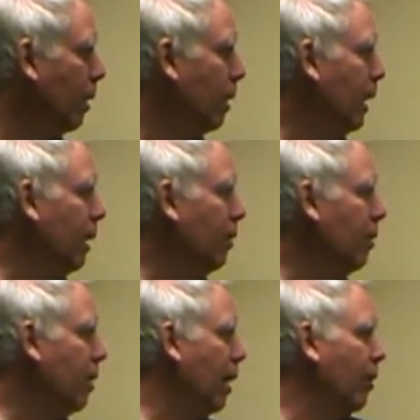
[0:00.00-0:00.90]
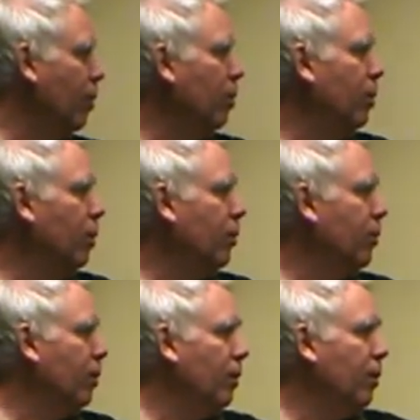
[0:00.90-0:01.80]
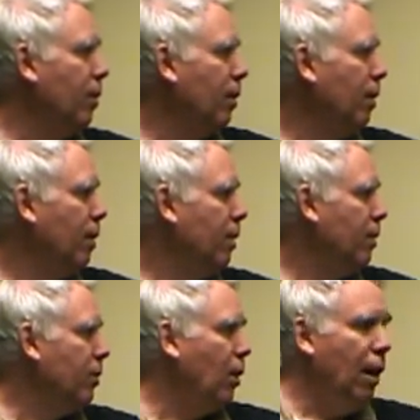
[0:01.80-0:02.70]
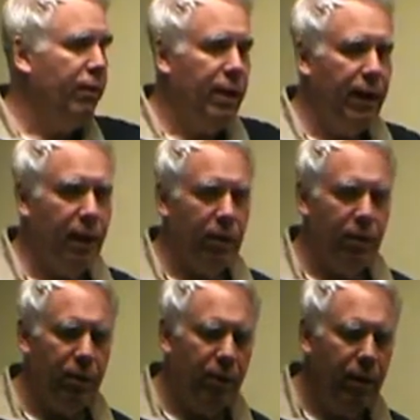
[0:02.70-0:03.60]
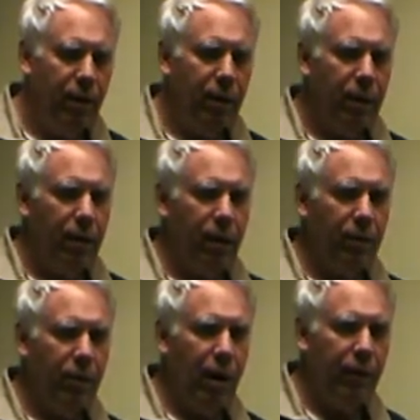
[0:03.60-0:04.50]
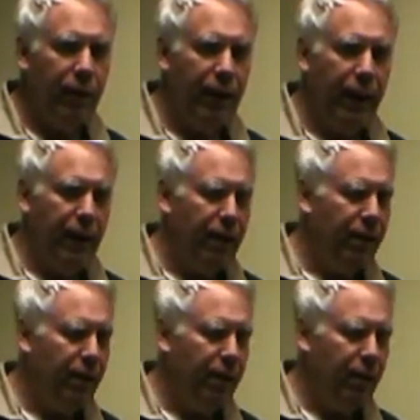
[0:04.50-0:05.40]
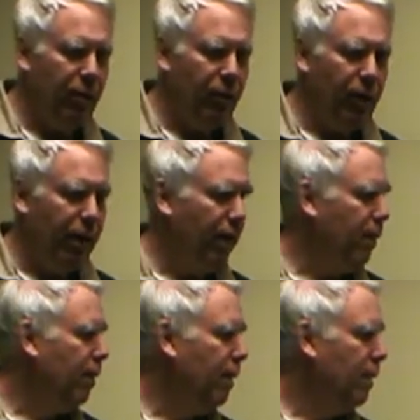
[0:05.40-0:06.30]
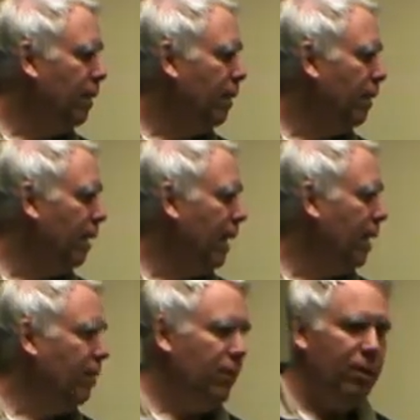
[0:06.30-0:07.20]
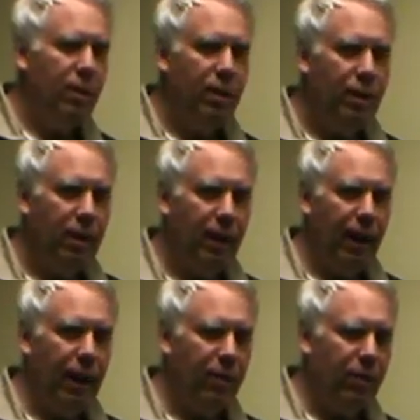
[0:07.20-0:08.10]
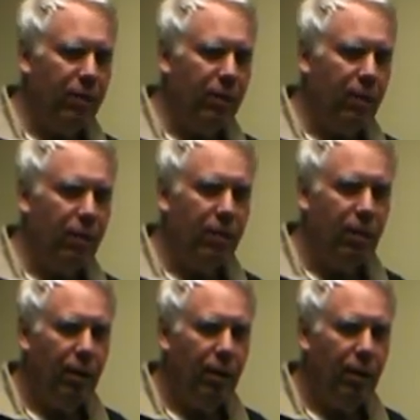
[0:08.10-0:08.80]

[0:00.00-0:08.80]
These are the rules for soft hands. A soft hand is where the ace can still